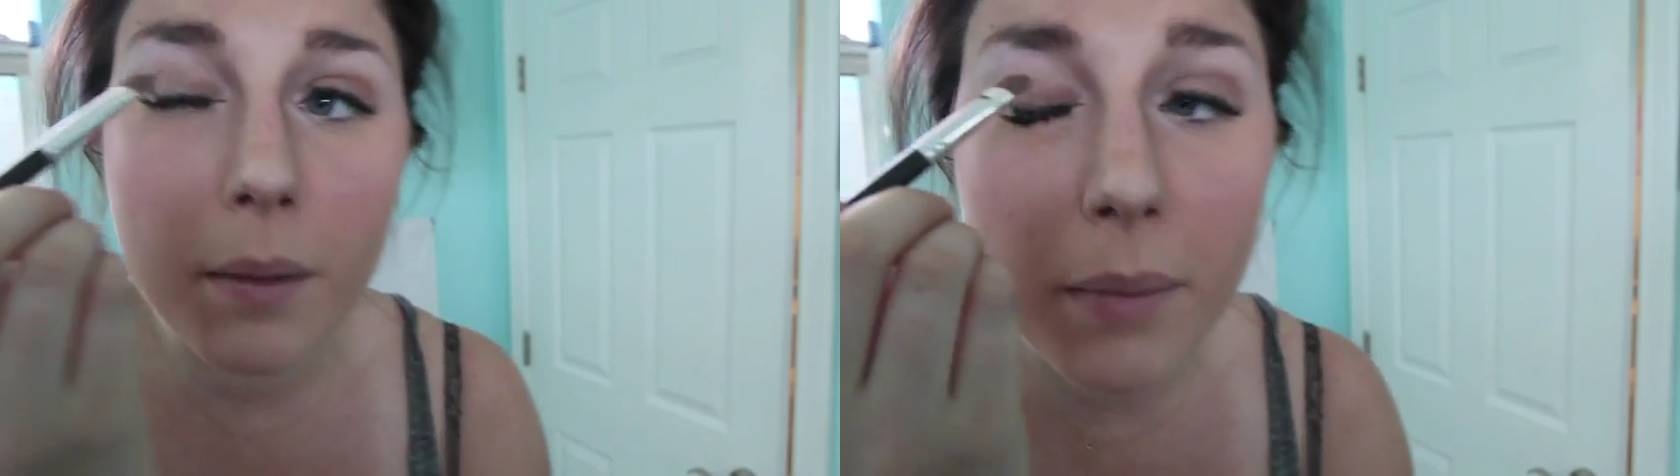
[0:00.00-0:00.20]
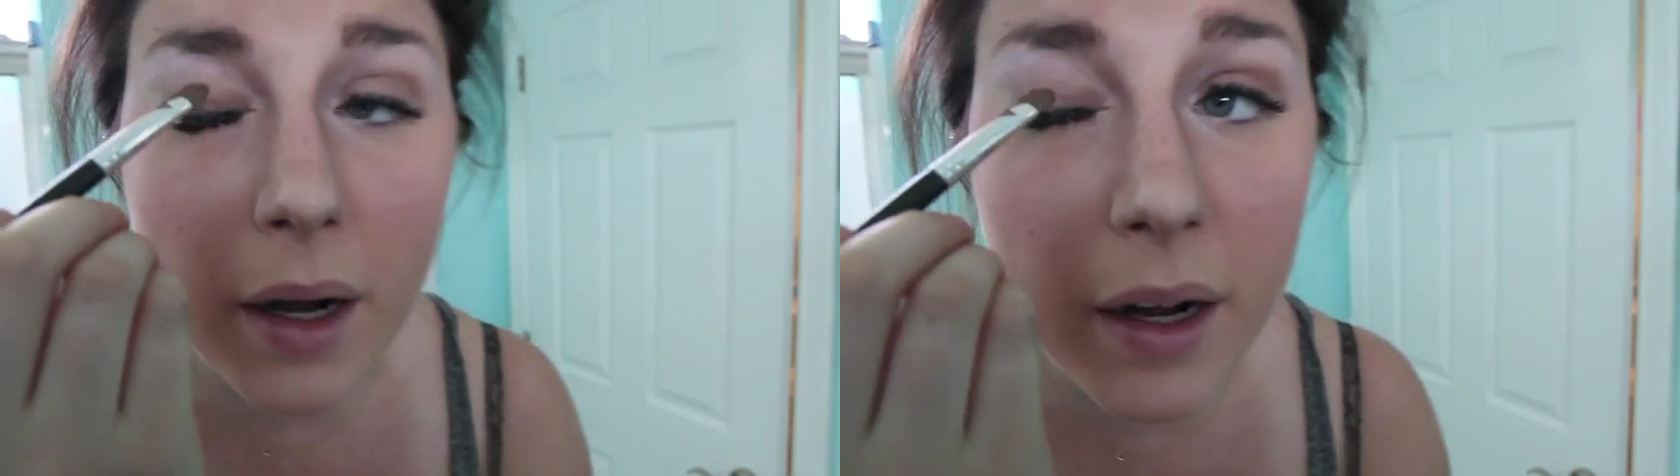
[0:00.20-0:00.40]

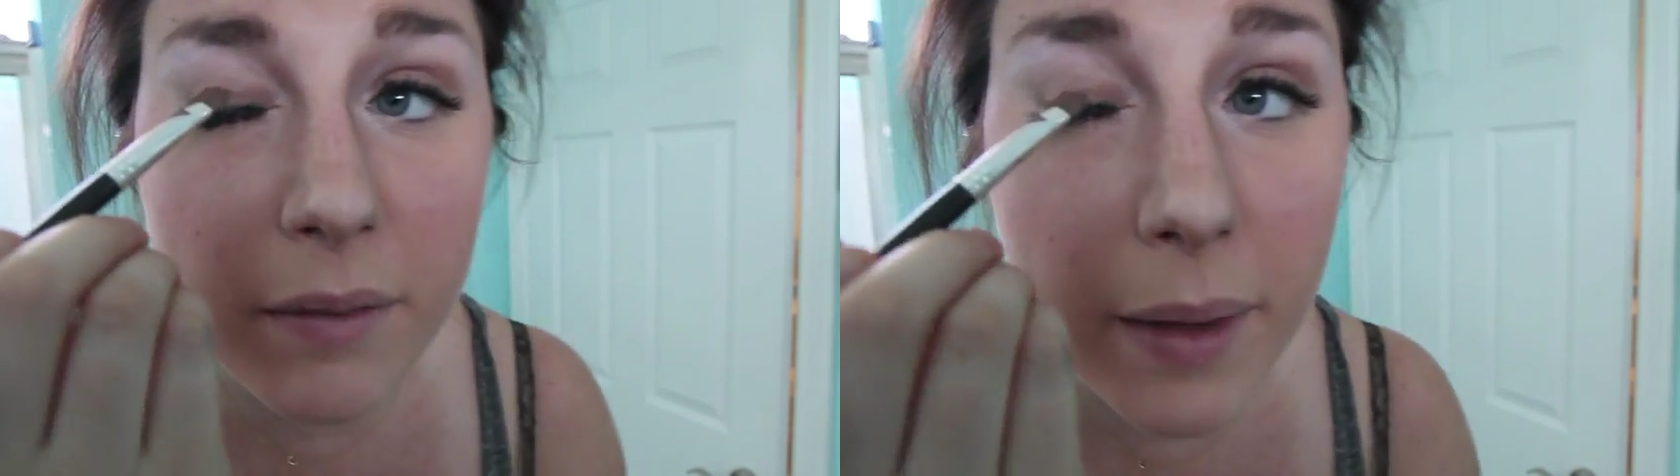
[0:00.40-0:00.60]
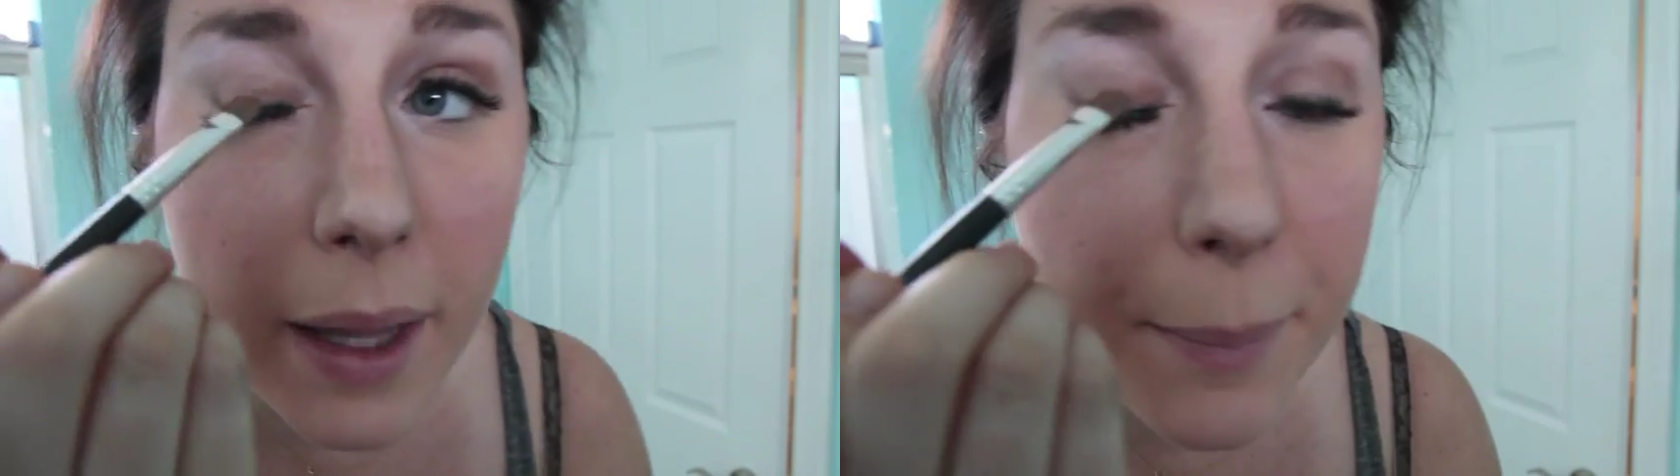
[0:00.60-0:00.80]
part
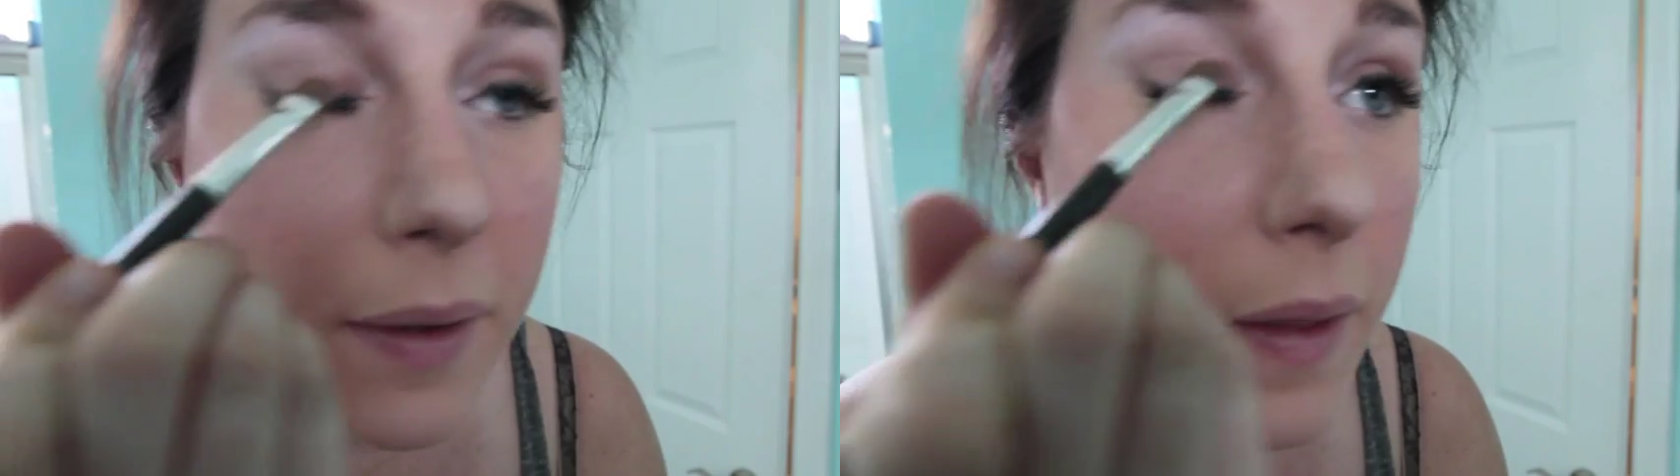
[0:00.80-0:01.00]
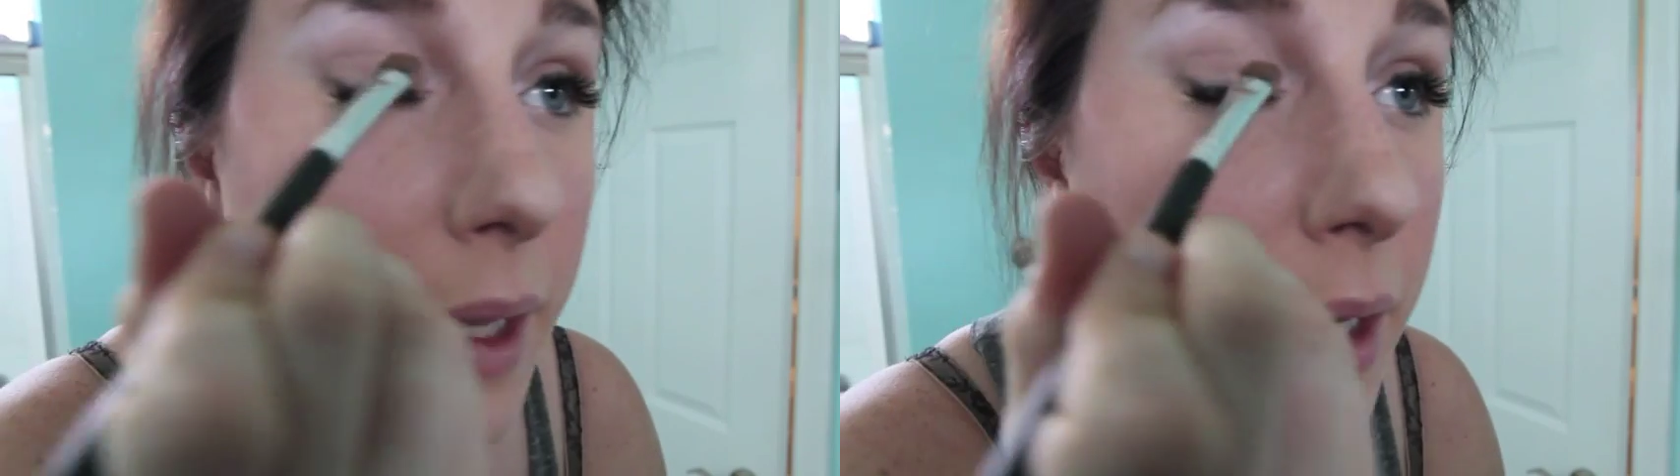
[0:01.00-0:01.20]
of my
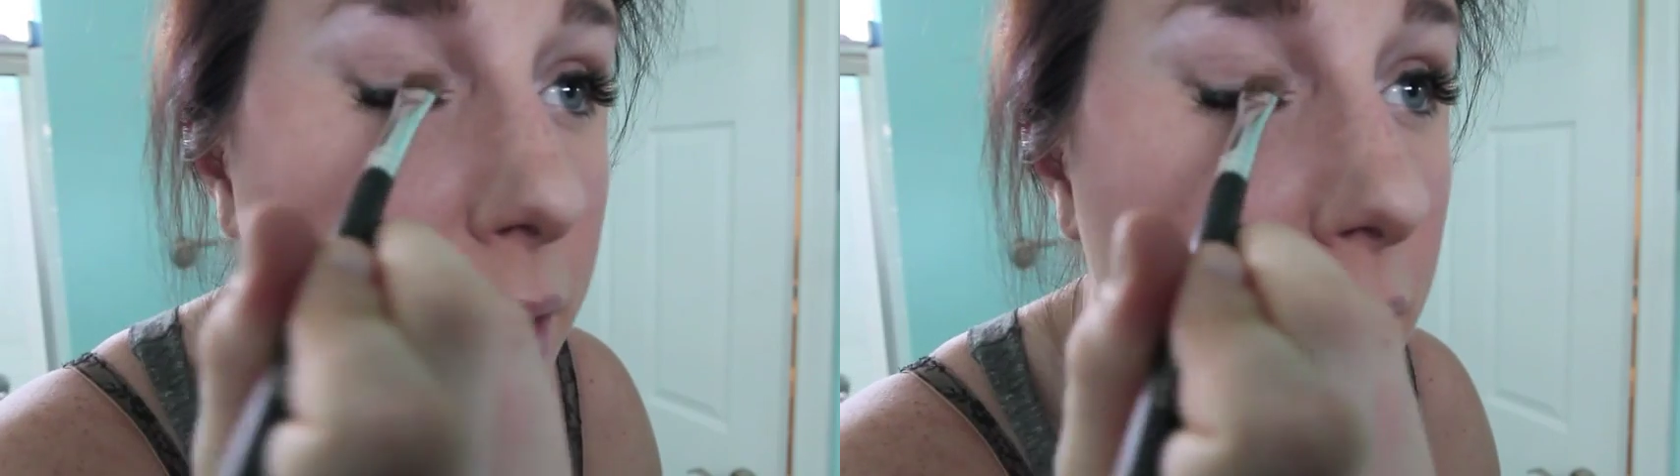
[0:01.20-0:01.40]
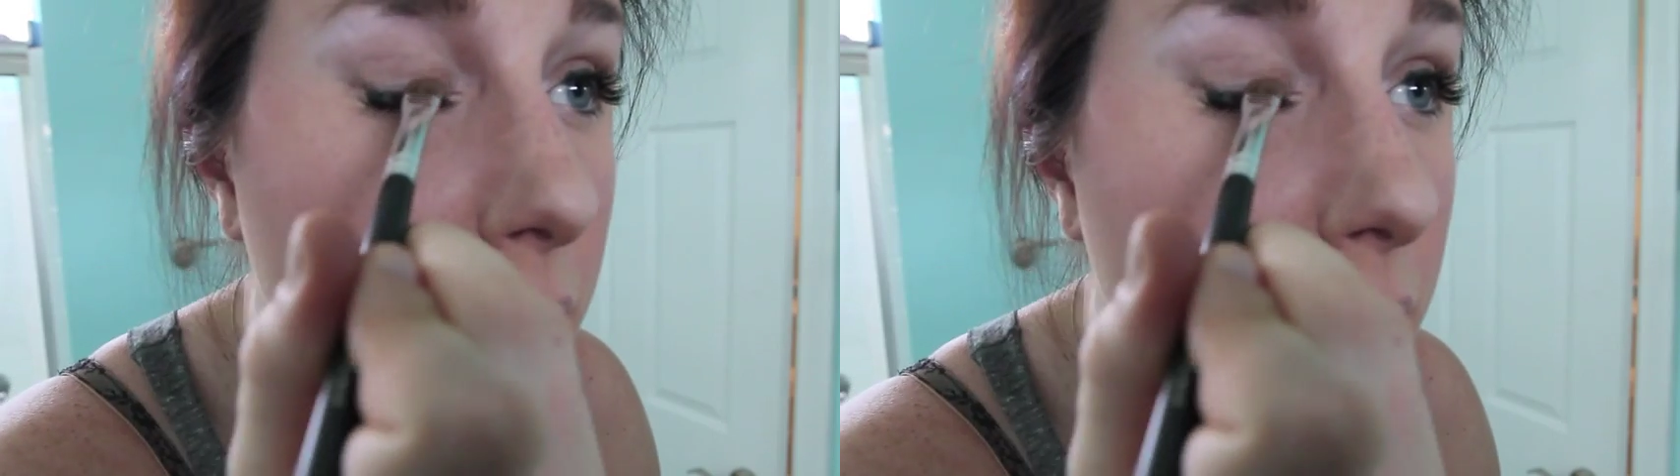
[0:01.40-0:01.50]
upper lid.